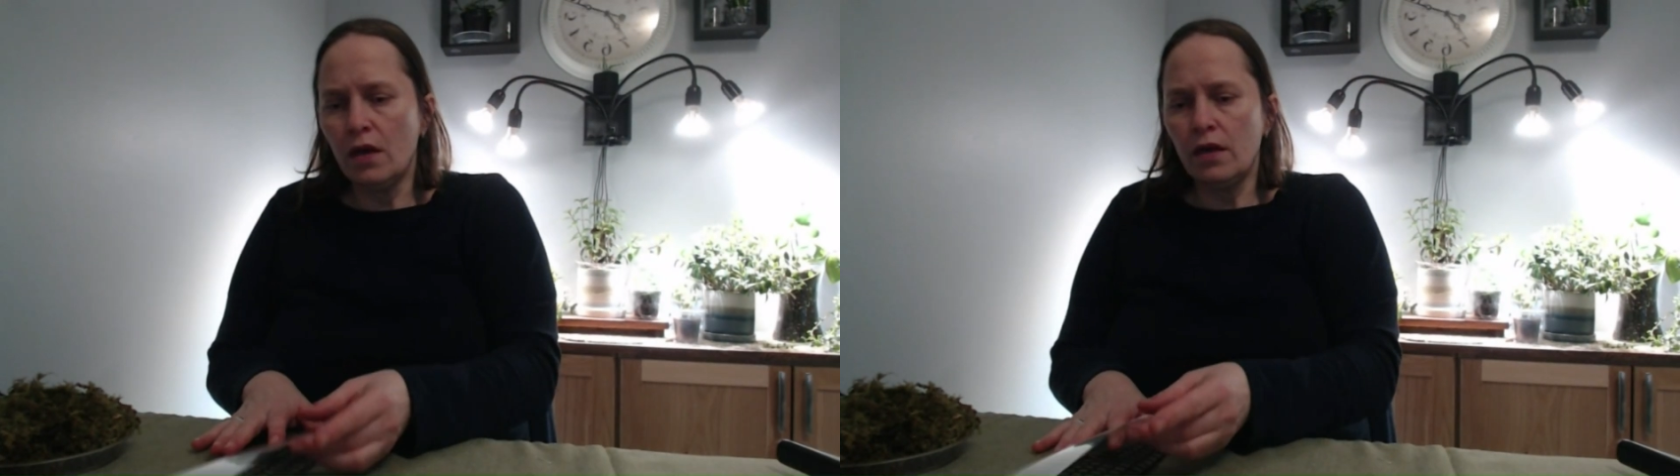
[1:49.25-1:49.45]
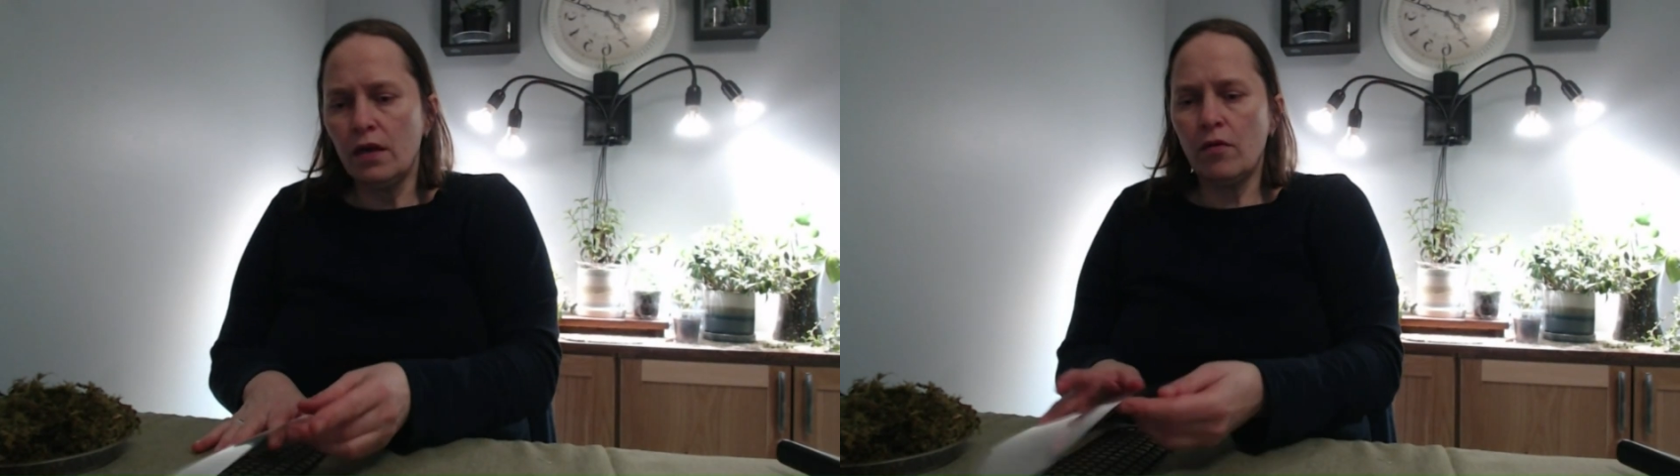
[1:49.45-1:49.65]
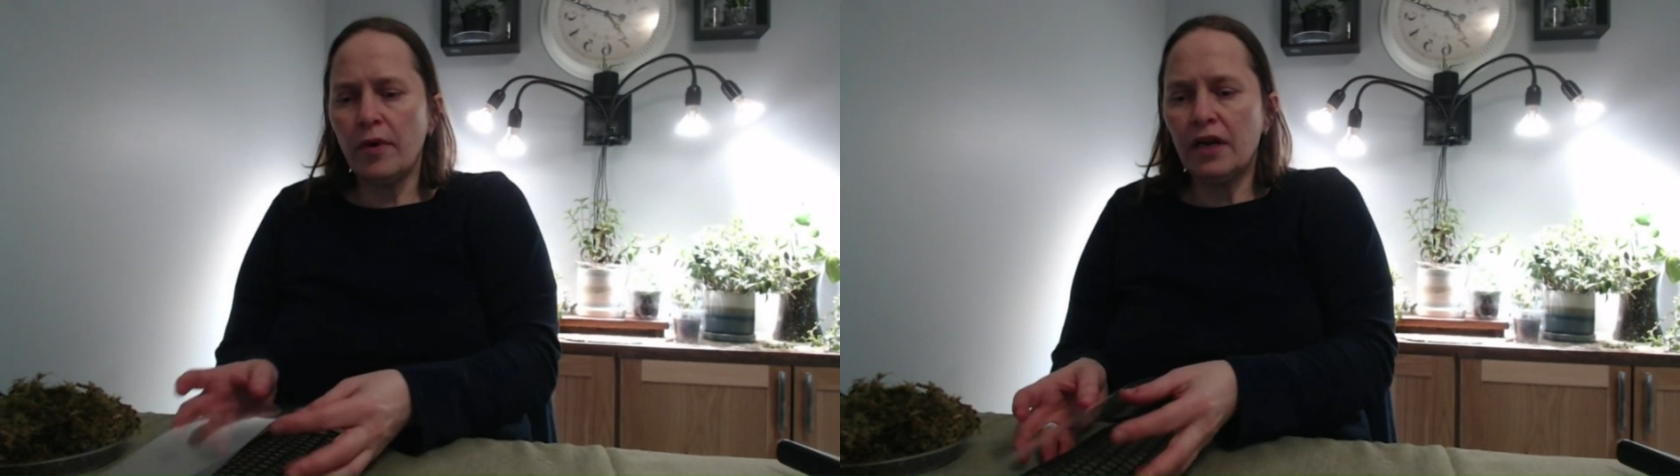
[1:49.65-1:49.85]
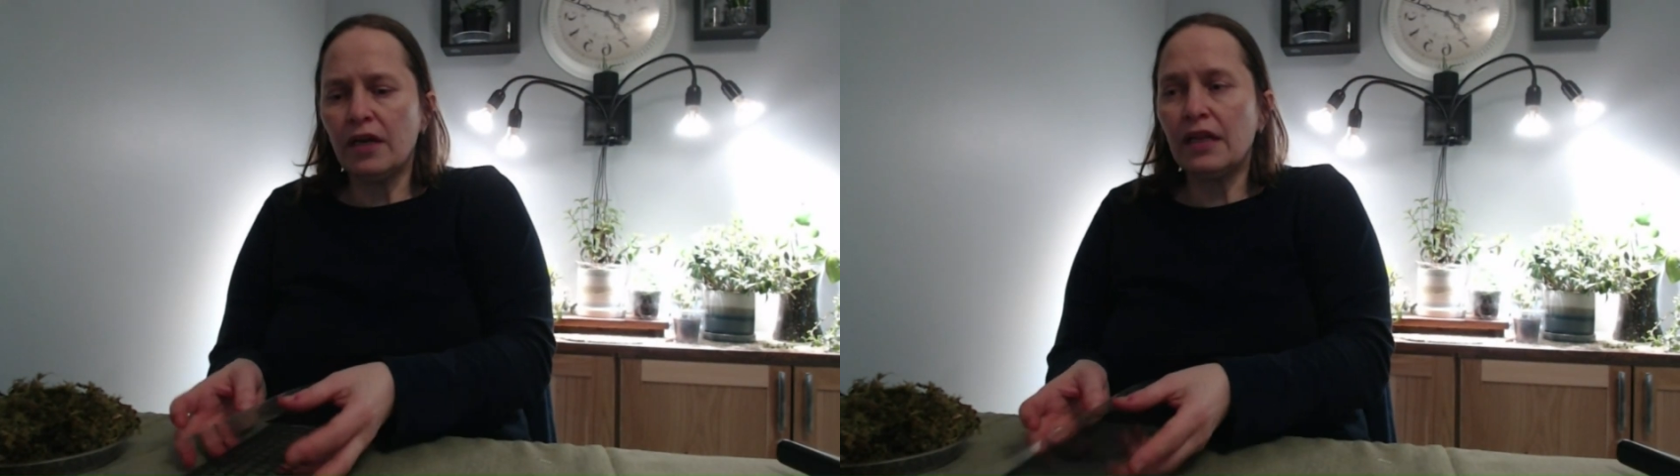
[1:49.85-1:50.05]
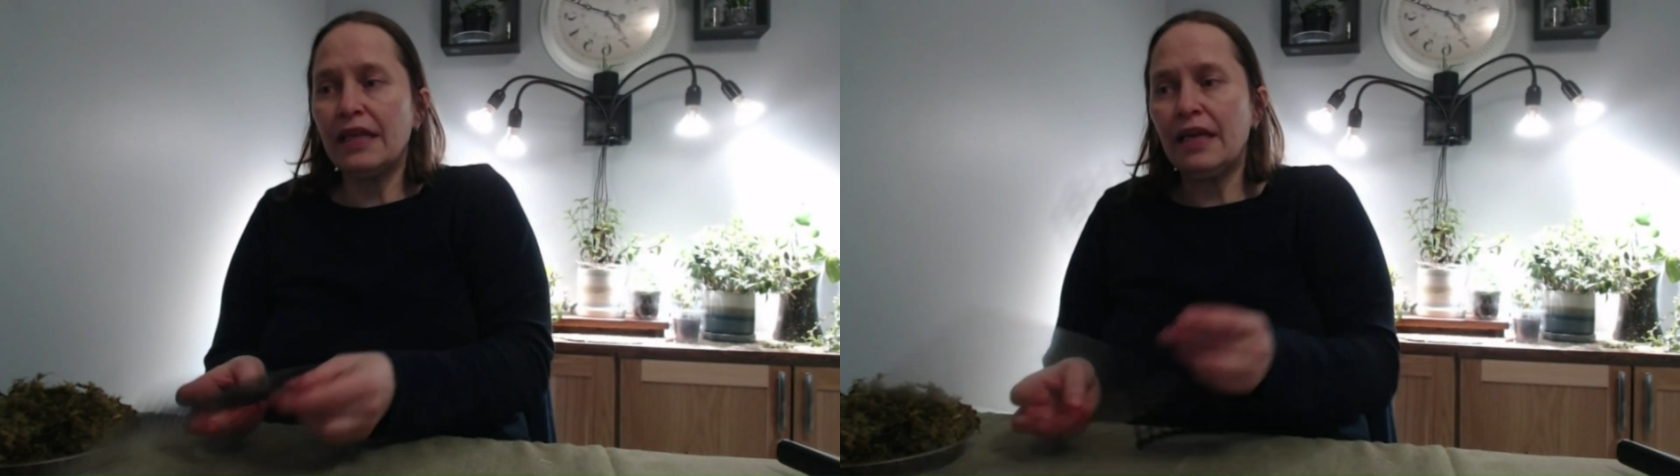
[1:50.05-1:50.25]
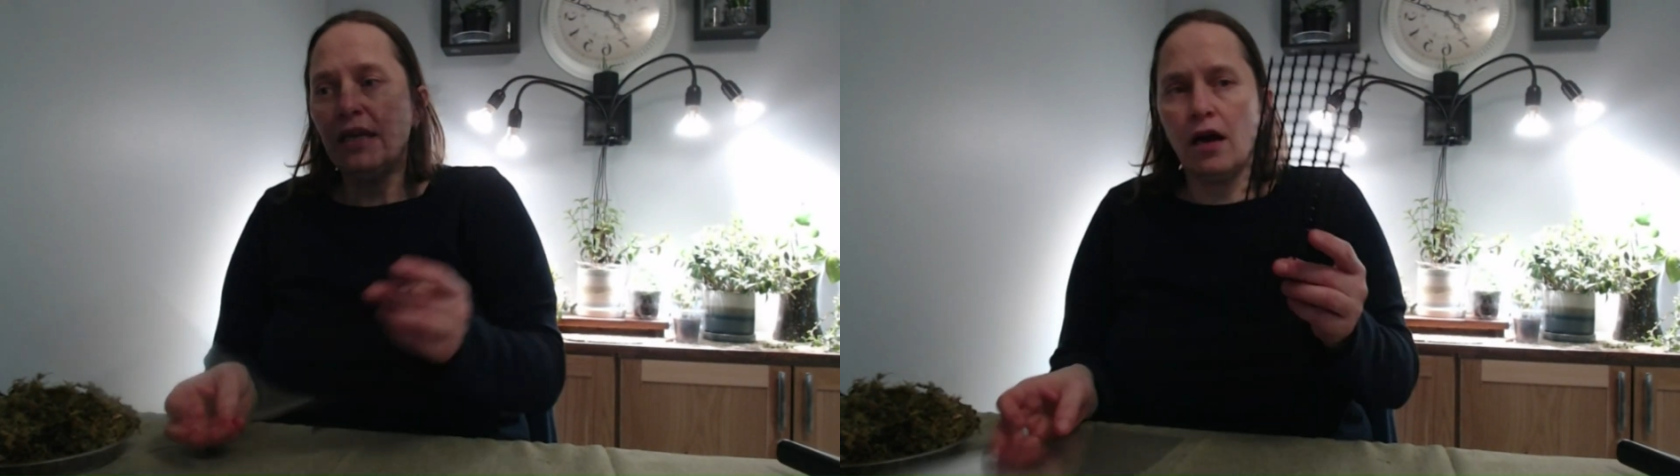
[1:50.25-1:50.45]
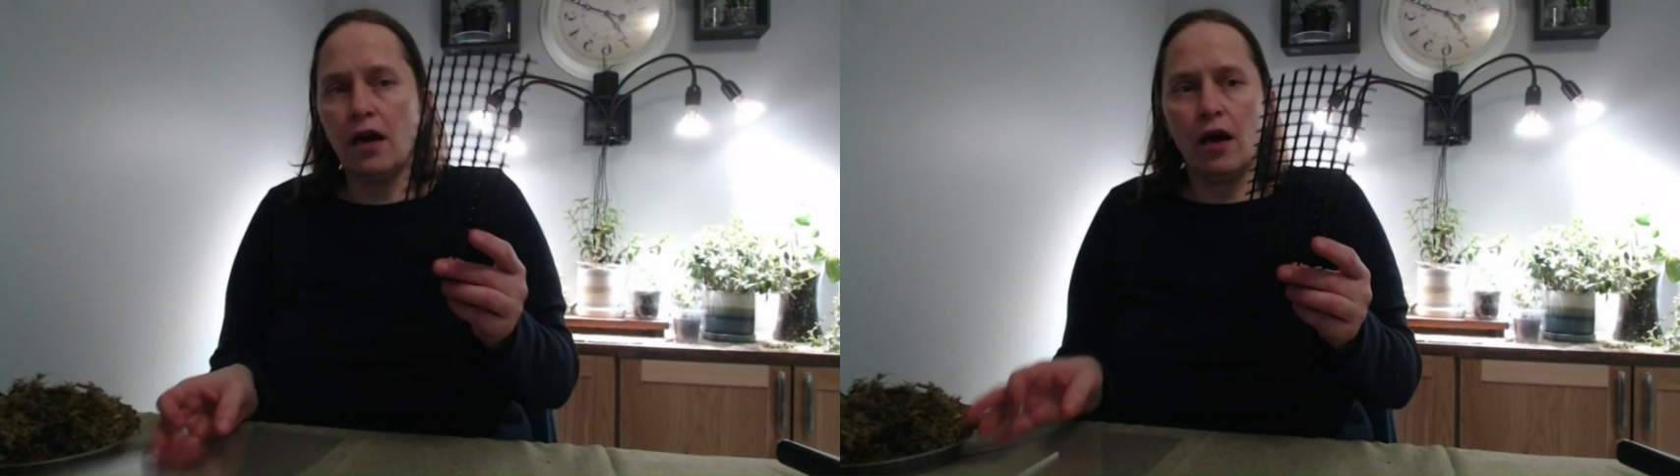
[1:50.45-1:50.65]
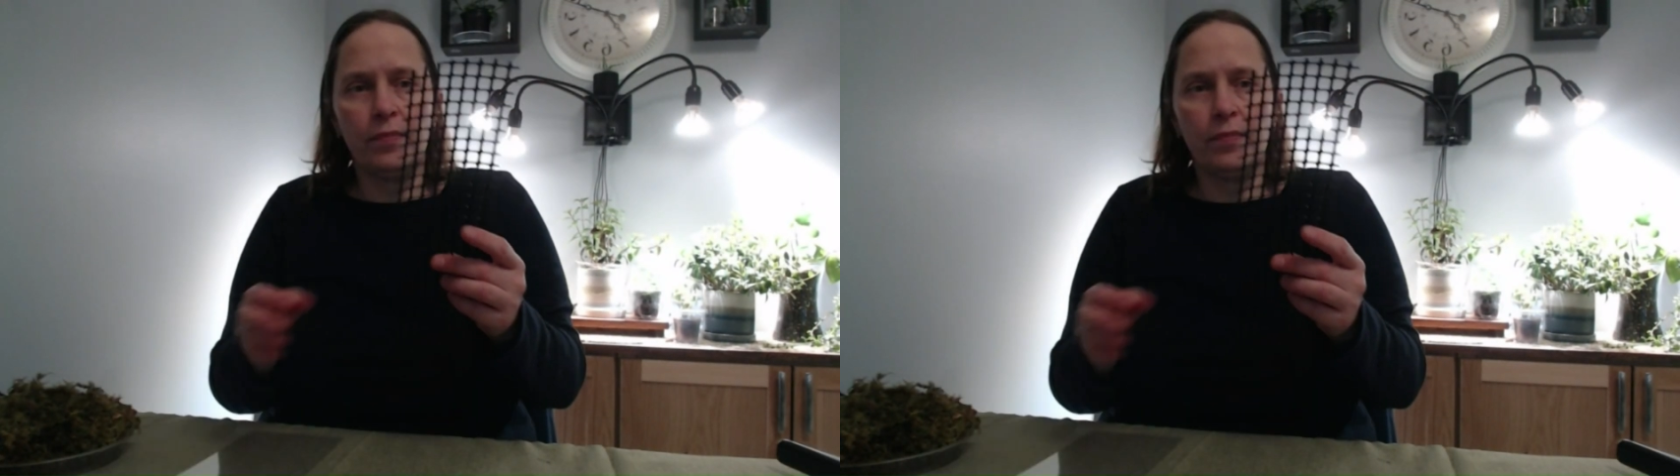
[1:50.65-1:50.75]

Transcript: Now I'm going to clean up